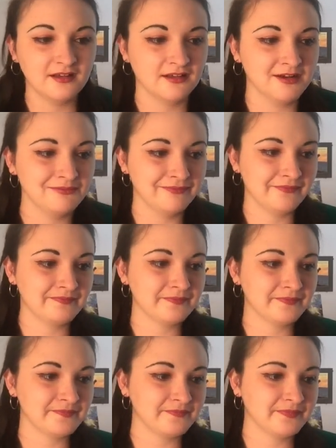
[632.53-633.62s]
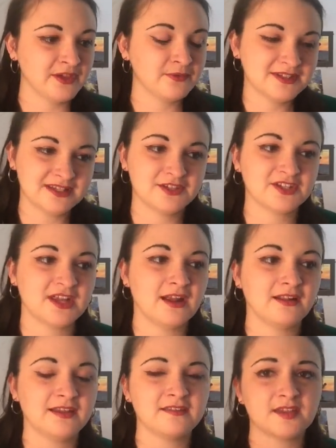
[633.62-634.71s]
It wasn't just
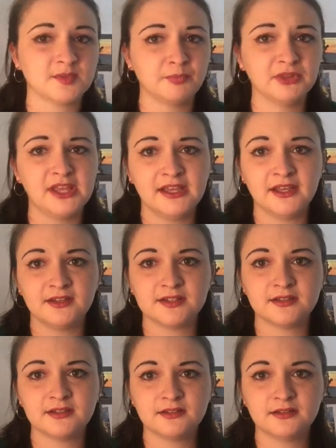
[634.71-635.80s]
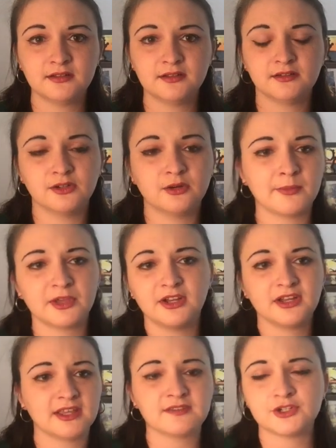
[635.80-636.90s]
kind of like this bland, oh, I'm
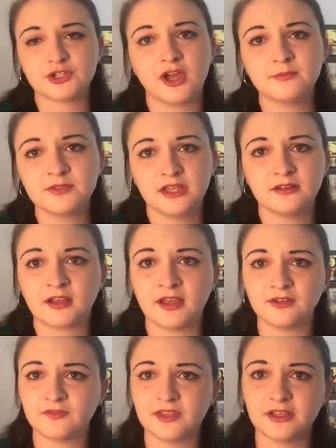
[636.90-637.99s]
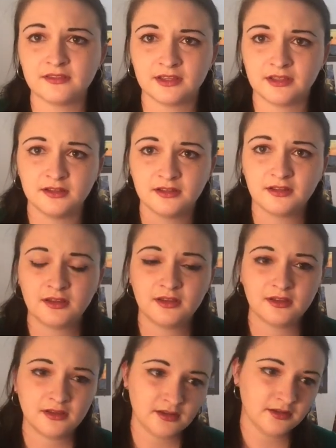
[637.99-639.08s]
gonna get the job done kind of thing that
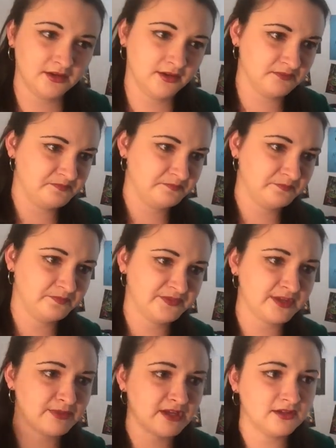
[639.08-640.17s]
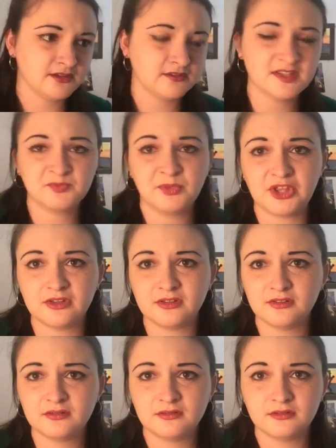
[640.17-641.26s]
they made this Belle
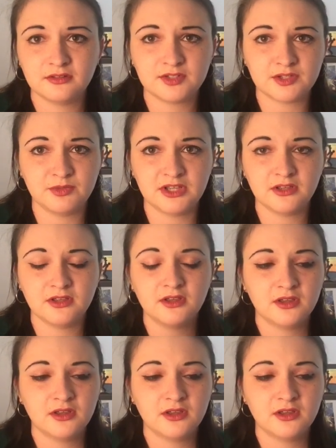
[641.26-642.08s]
to be.